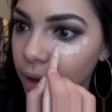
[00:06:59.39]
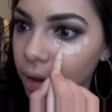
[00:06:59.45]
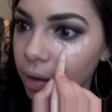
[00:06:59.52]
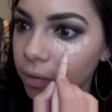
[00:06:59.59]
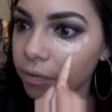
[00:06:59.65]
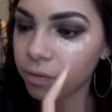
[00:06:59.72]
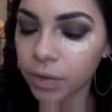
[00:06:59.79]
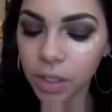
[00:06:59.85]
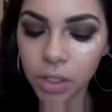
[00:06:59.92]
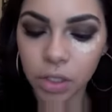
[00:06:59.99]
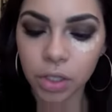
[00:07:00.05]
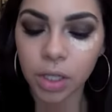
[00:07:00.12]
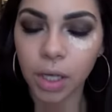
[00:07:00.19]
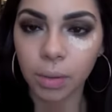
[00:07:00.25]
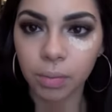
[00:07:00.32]
a V
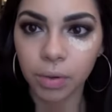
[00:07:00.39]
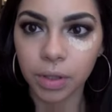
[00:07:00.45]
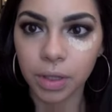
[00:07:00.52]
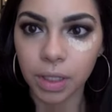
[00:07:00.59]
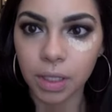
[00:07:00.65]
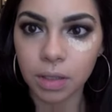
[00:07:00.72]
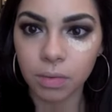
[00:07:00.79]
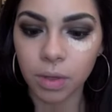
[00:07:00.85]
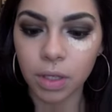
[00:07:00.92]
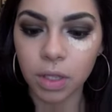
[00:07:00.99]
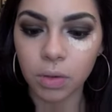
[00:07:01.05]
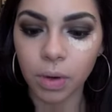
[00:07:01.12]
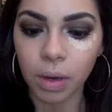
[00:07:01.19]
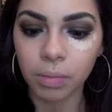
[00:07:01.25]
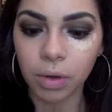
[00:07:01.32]
shape with this one.
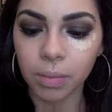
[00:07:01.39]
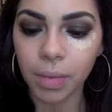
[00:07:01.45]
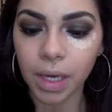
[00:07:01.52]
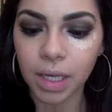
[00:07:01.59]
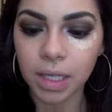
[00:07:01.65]
So I bring my